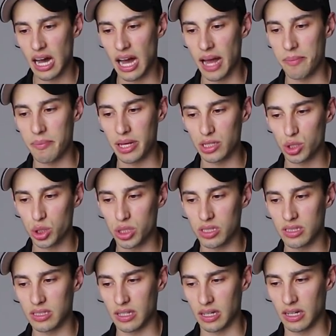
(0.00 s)
I
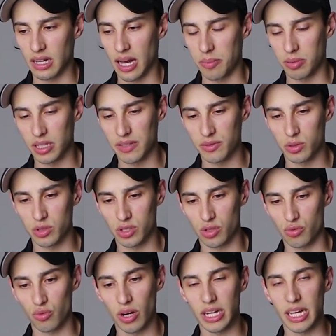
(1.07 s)
mentioned, I believe it was the
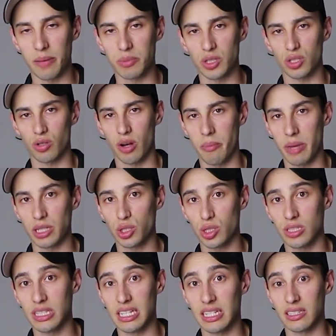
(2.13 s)
running episode. I
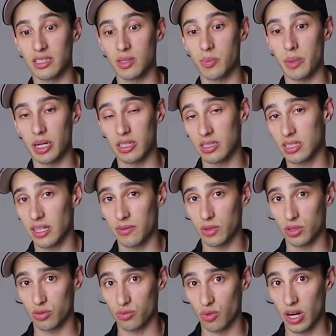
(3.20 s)
mentioned the experience
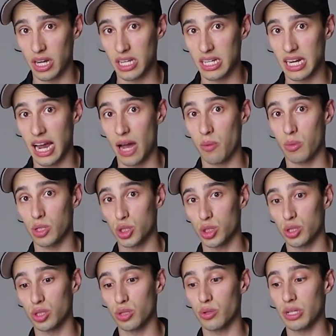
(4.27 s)
level in running and how much
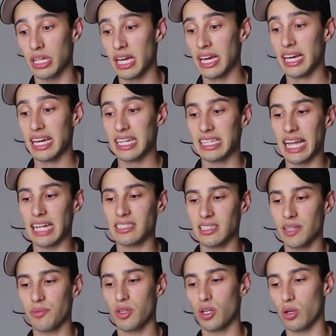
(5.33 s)
you're doing. That
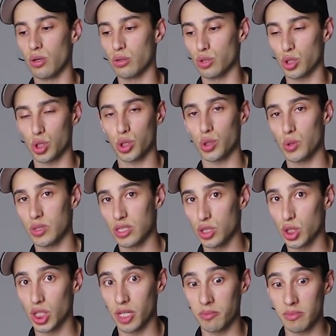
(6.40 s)
same thing holds true in the
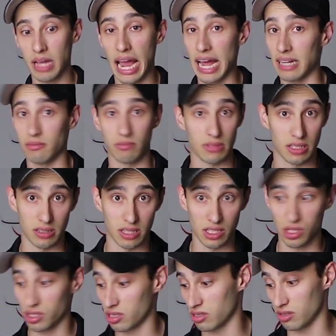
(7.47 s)
gym. And
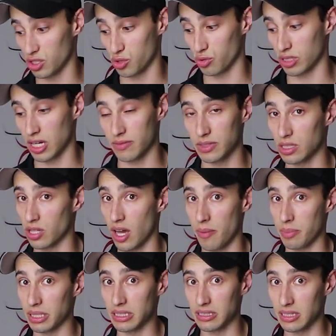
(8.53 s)
this recovery
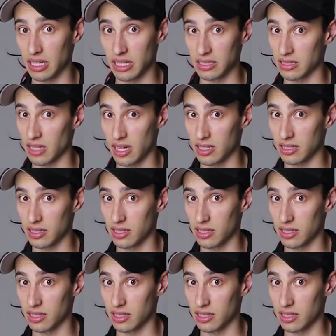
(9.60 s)
topic is not